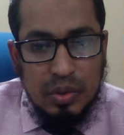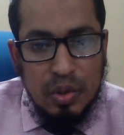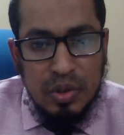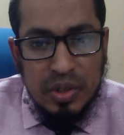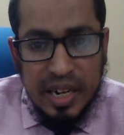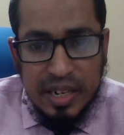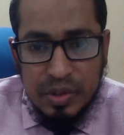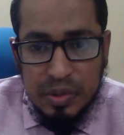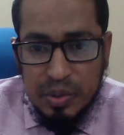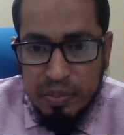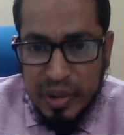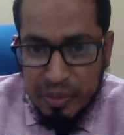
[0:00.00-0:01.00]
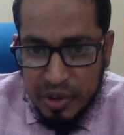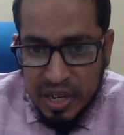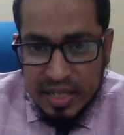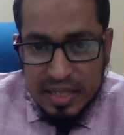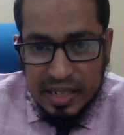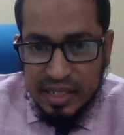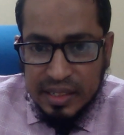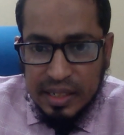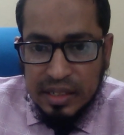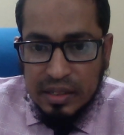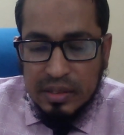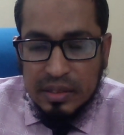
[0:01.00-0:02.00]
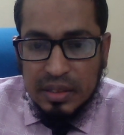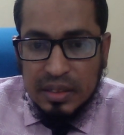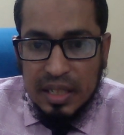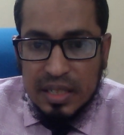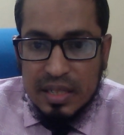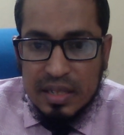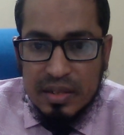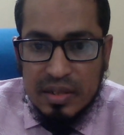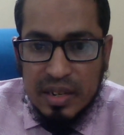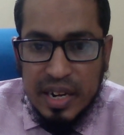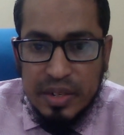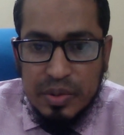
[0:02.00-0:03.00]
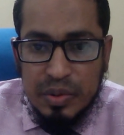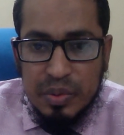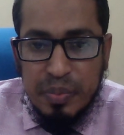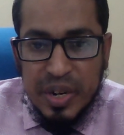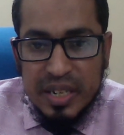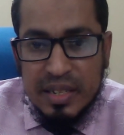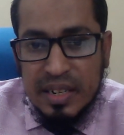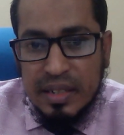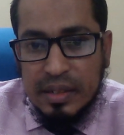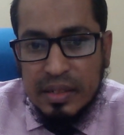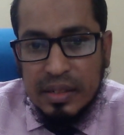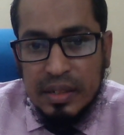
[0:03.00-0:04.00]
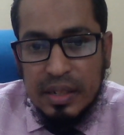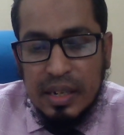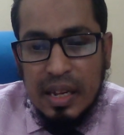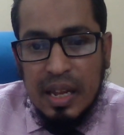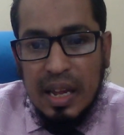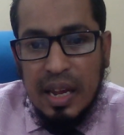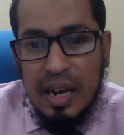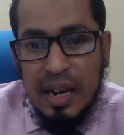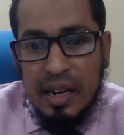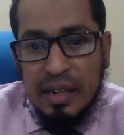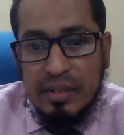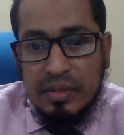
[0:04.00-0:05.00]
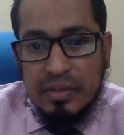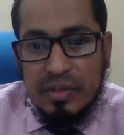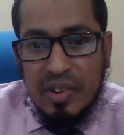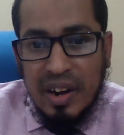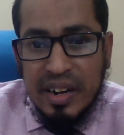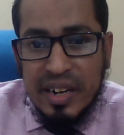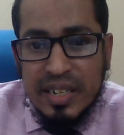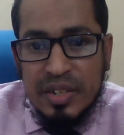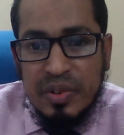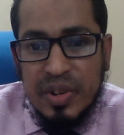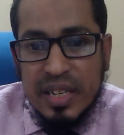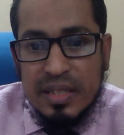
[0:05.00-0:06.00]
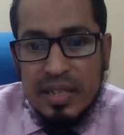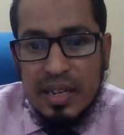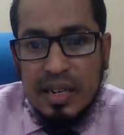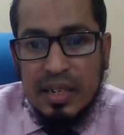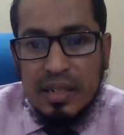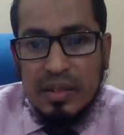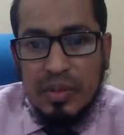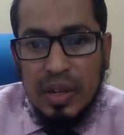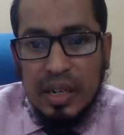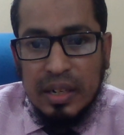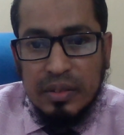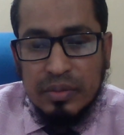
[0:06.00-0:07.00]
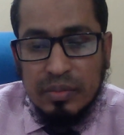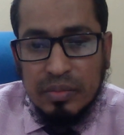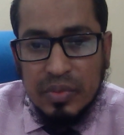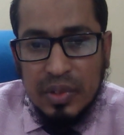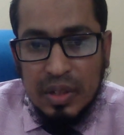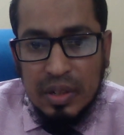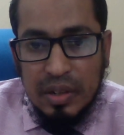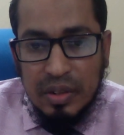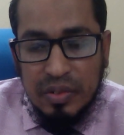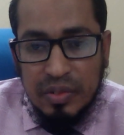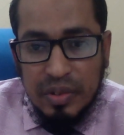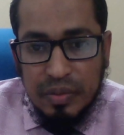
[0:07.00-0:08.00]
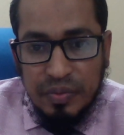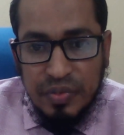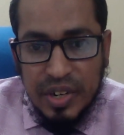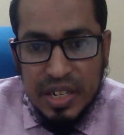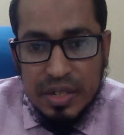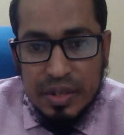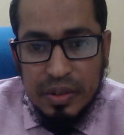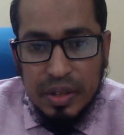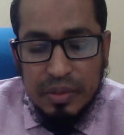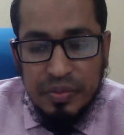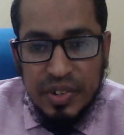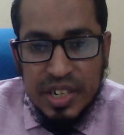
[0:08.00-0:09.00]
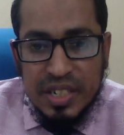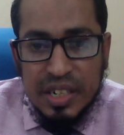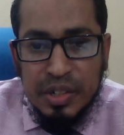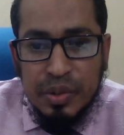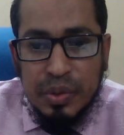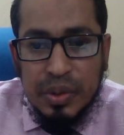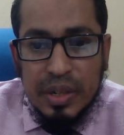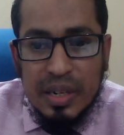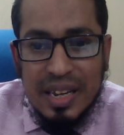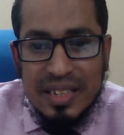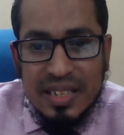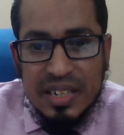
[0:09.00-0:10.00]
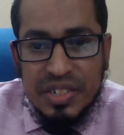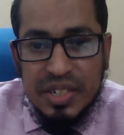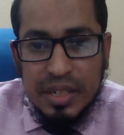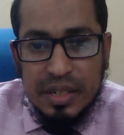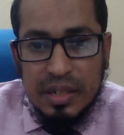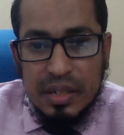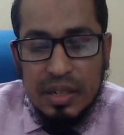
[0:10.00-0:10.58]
Don't try to memorize anything, just try to present and correct your answer and freshen your answer sheet.